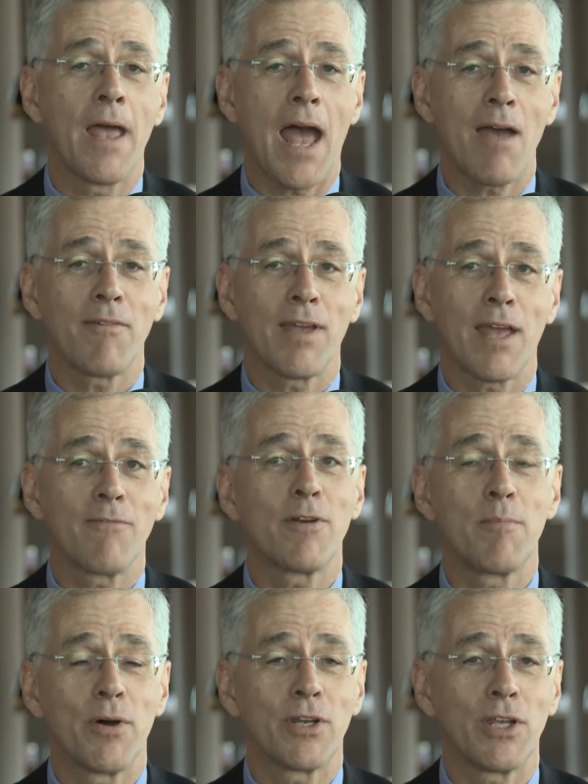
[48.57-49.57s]
having
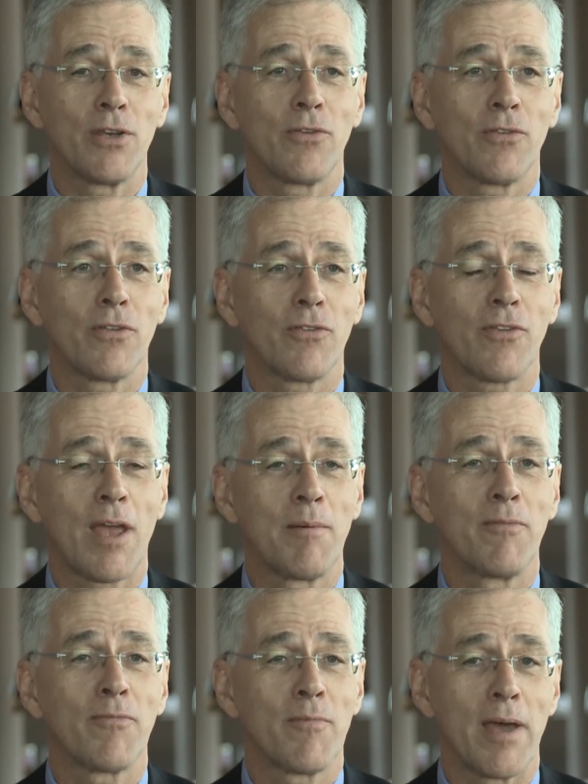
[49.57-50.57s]
everybody using the same
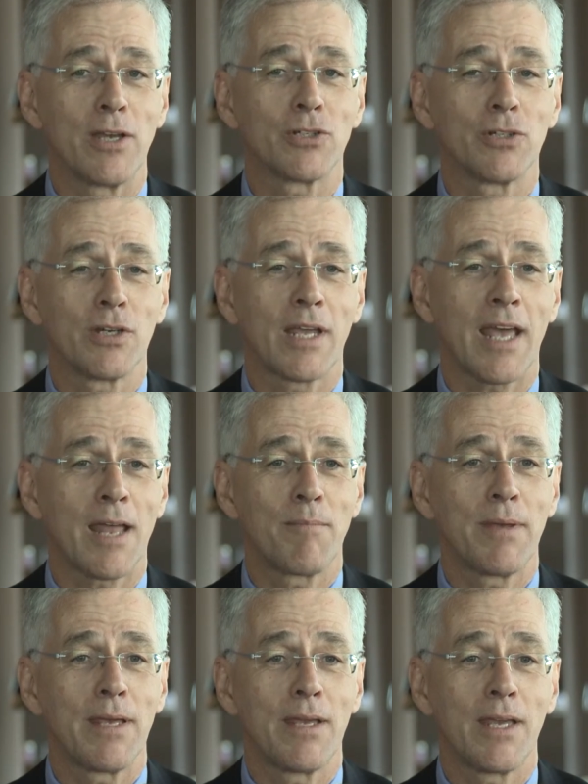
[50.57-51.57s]
information can
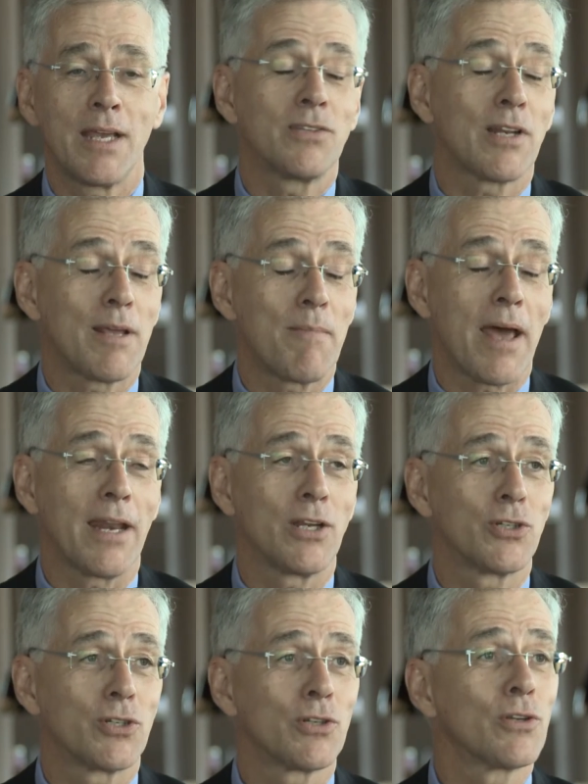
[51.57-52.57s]
be easily
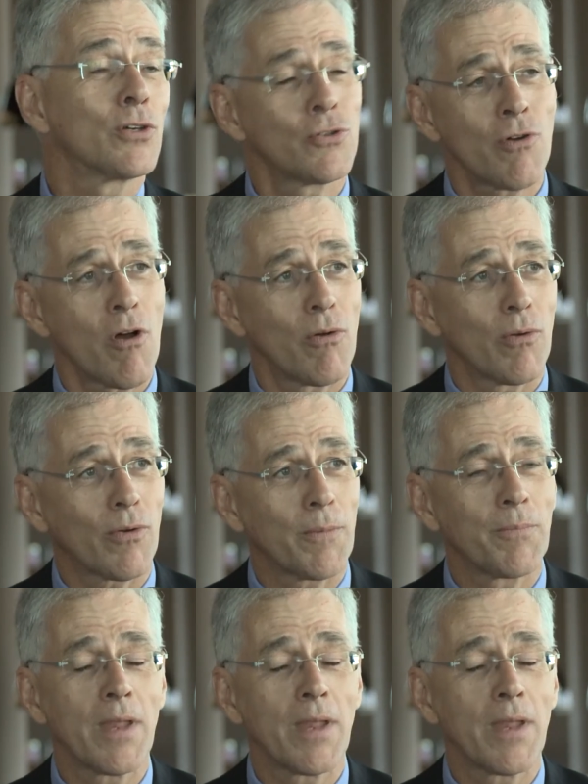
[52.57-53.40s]
managed and controlled.